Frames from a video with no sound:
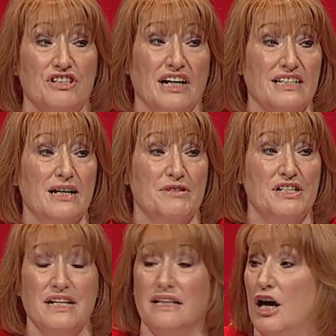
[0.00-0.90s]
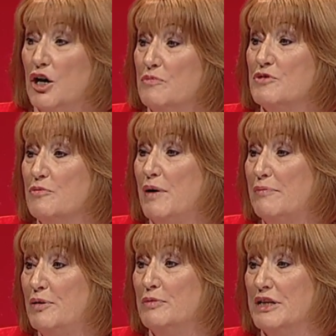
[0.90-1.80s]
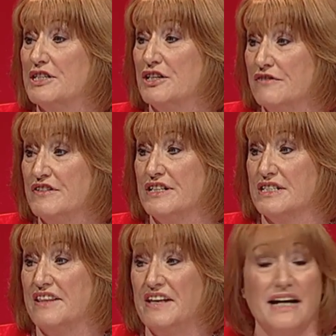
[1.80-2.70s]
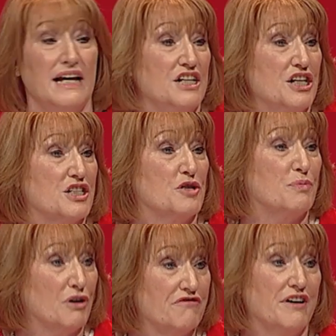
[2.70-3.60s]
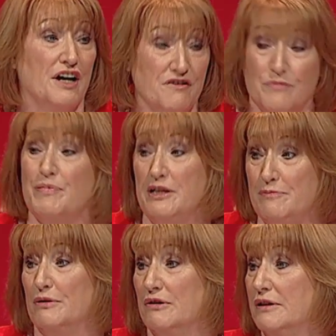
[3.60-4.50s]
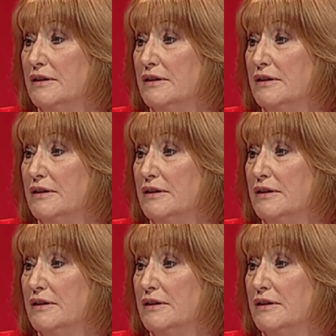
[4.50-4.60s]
accept a deal that opens up our public services and the NHS to profit over people.